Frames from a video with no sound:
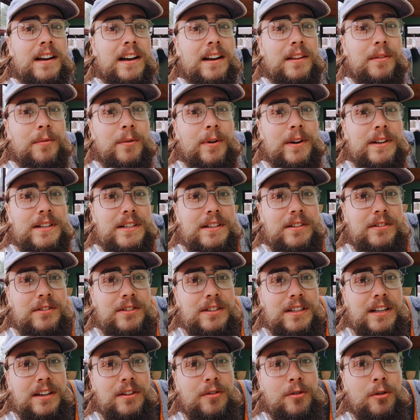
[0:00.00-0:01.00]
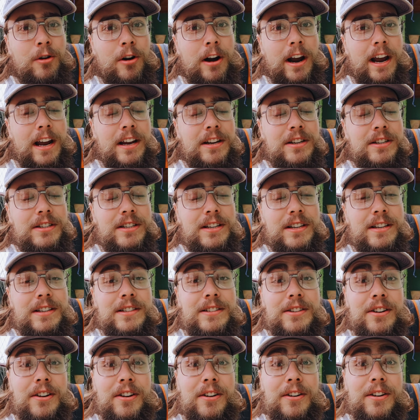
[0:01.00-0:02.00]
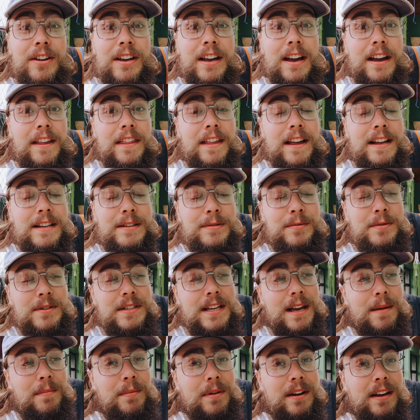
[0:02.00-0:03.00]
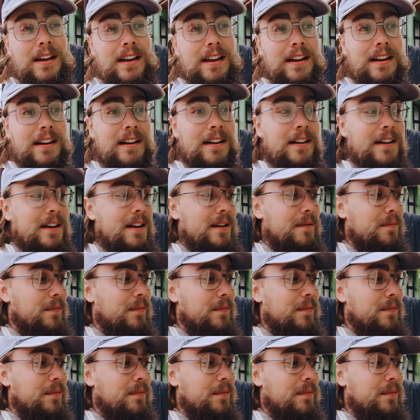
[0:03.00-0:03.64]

Otherwise it'll just get trashed. So yeah, that's what's happening here.